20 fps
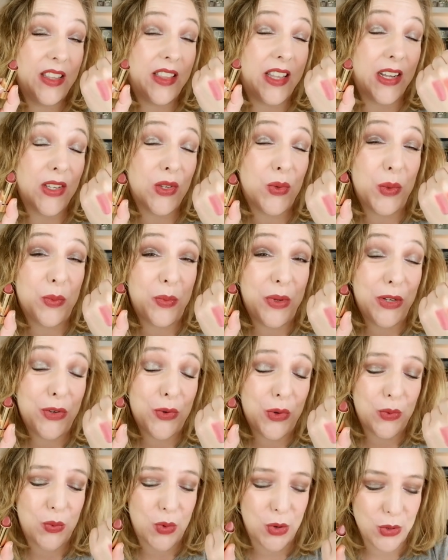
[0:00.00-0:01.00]
That's what
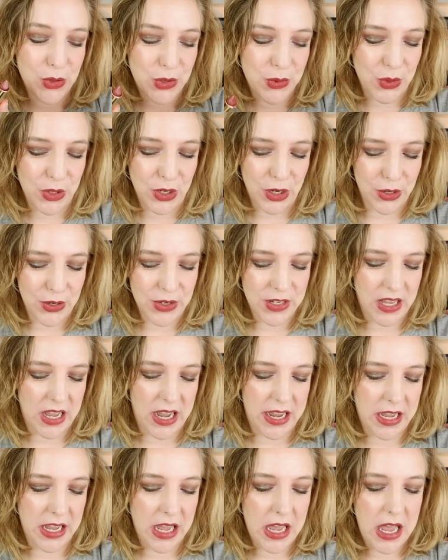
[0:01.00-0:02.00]
Mildred Rosewood looks
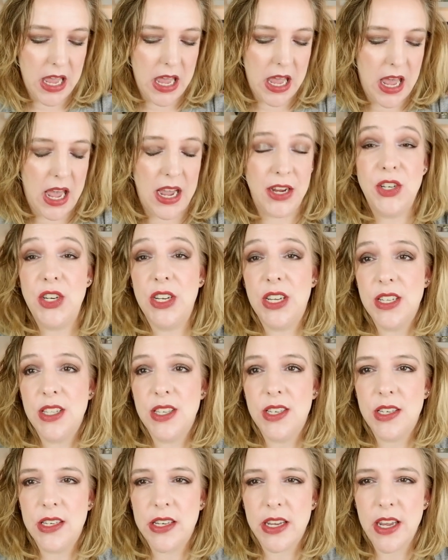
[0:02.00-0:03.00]
like. As you
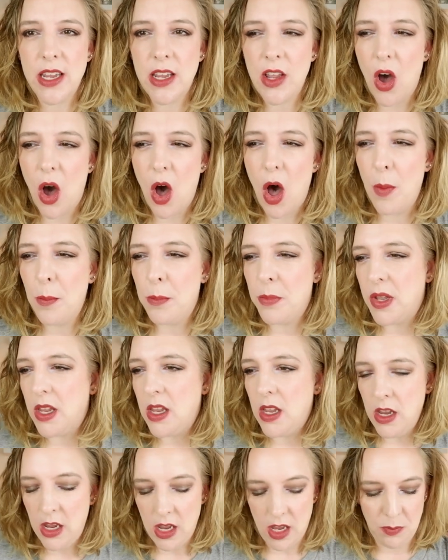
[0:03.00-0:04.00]
can see on
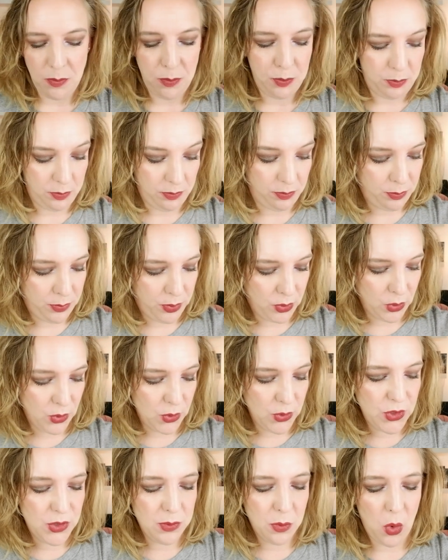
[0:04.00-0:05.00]
me, it
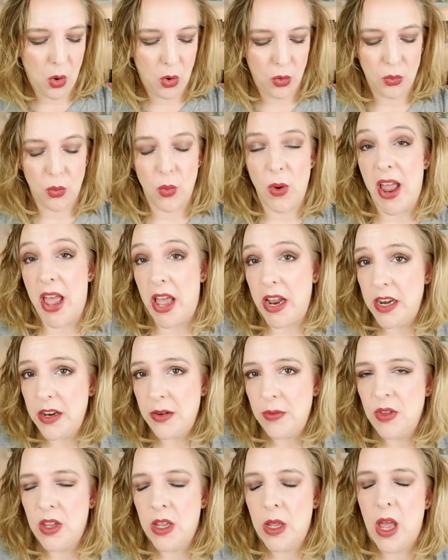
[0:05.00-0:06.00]
pulls more red,
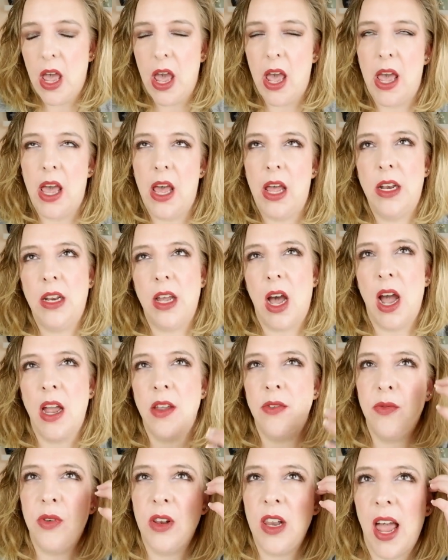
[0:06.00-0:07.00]
and
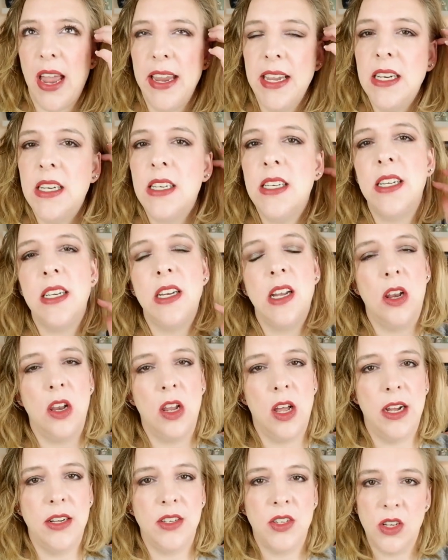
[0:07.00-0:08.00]
I've likened it a
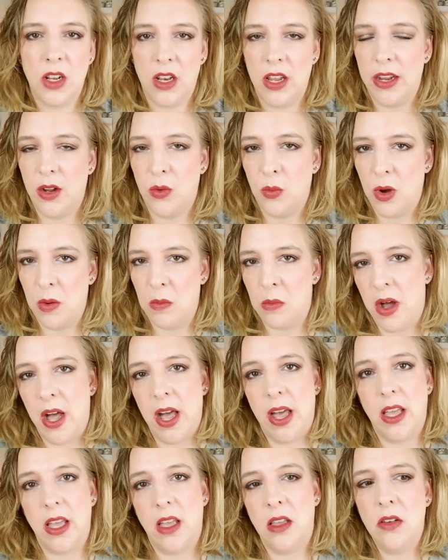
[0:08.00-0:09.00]
lot to like what
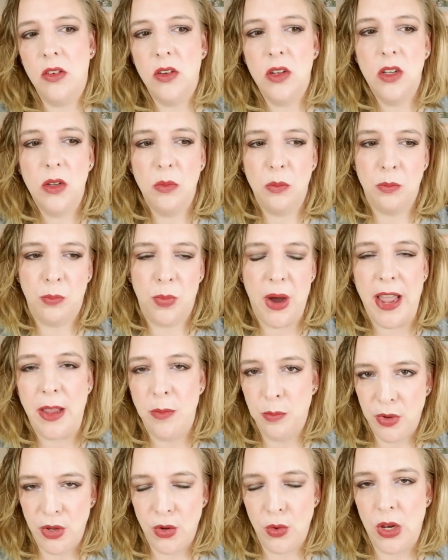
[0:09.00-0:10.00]
my
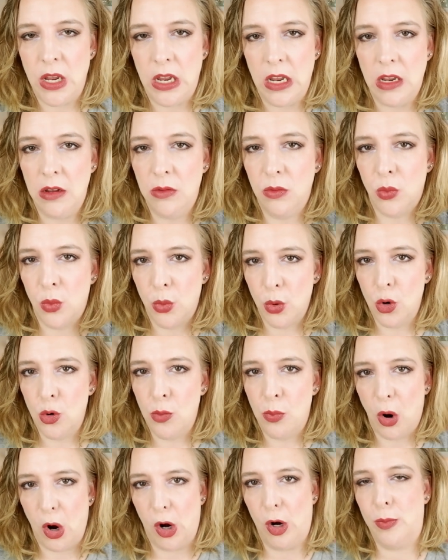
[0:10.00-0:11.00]
Bite Beauty
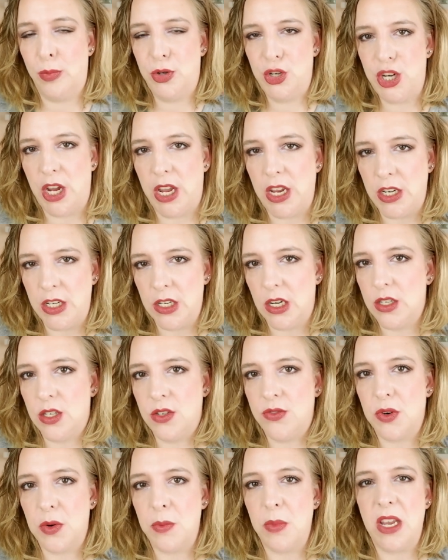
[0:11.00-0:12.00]
rhubarb shade
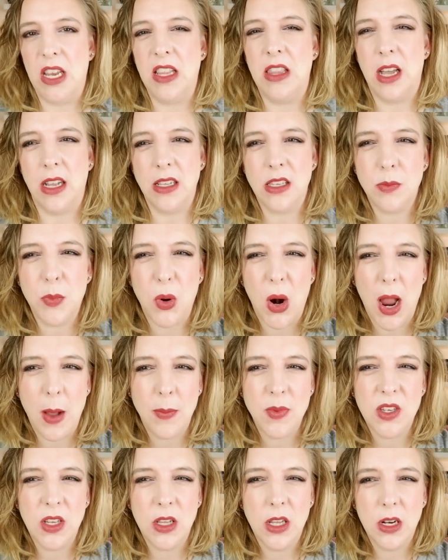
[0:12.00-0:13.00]
does for me. That's
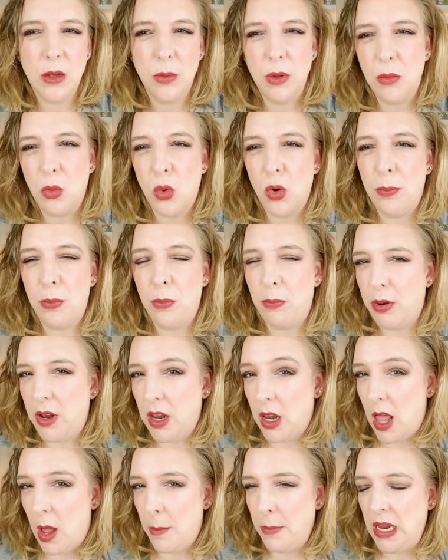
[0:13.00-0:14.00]
perhaps a little bit more
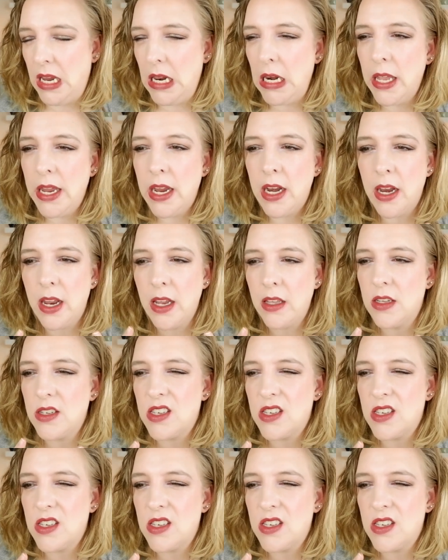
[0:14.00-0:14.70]
plummy leaning.